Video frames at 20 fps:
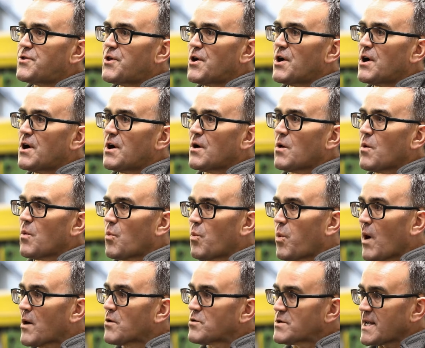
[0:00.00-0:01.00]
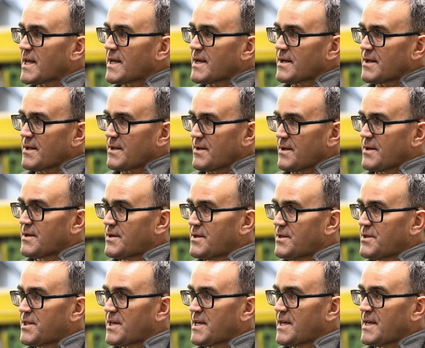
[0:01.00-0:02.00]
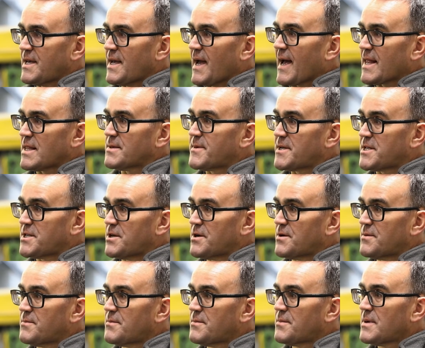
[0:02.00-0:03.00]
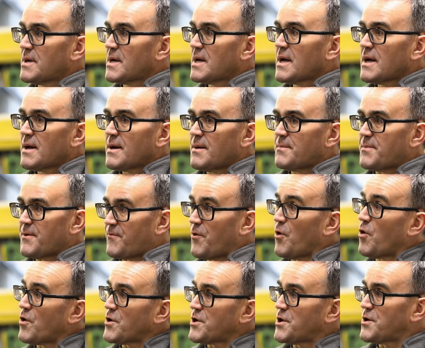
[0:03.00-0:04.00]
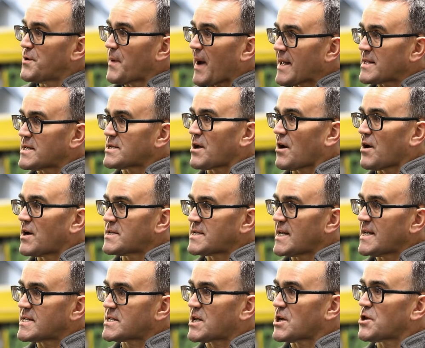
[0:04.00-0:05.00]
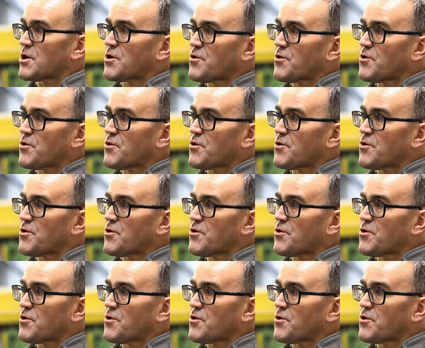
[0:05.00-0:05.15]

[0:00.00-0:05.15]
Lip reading: that welding the aluminium before you anodize it is going to